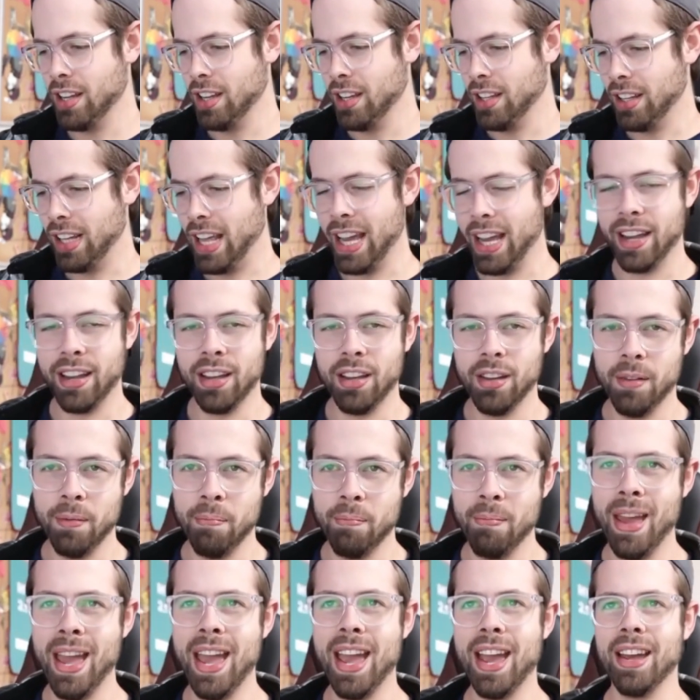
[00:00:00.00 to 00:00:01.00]
Like,
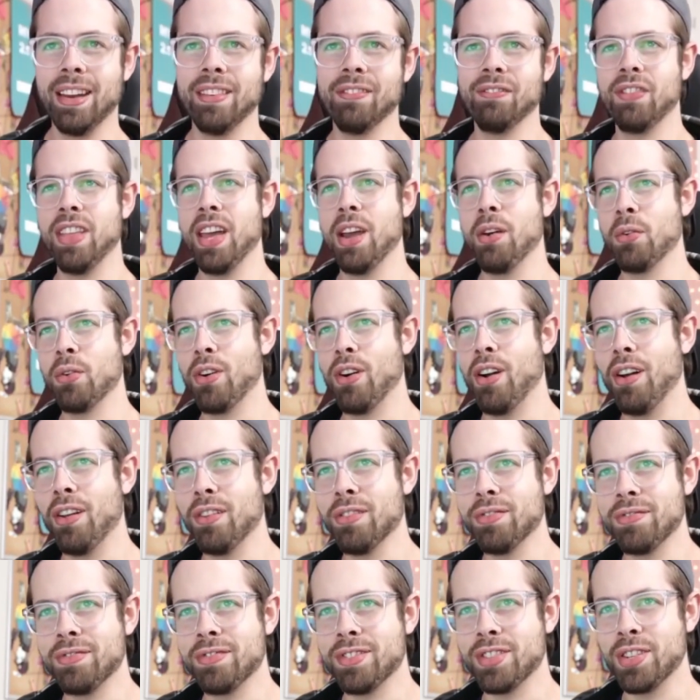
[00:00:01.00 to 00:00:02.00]
man, they were
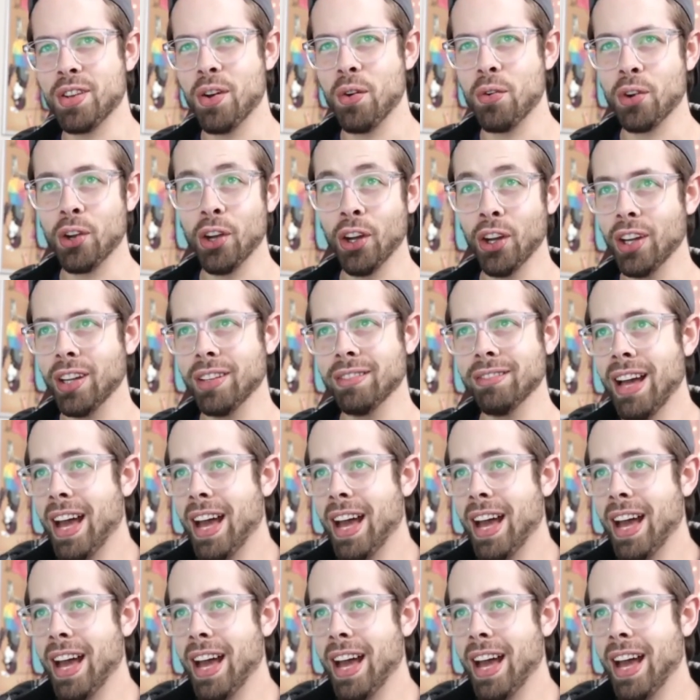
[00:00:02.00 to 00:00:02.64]
all so good.